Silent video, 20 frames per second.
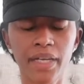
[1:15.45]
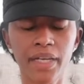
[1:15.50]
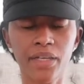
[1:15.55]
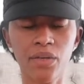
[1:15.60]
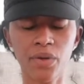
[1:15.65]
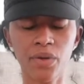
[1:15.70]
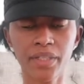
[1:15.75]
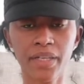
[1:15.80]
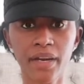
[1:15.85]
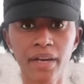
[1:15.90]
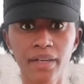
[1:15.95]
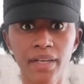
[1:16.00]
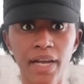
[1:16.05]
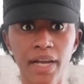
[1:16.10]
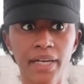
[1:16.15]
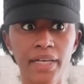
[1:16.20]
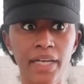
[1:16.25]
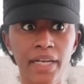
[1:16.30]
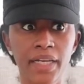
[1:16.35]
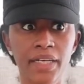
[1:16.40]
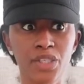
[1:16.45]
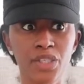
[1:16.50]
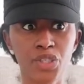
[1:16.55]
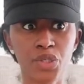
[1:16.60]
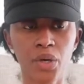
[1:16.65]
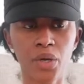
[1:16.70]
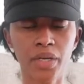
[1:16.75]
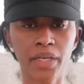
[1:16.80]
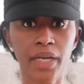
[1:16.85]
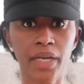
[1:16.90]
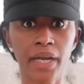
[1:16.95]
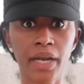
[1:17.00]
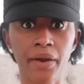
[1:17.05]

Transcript: in North Carolina in the Charlotte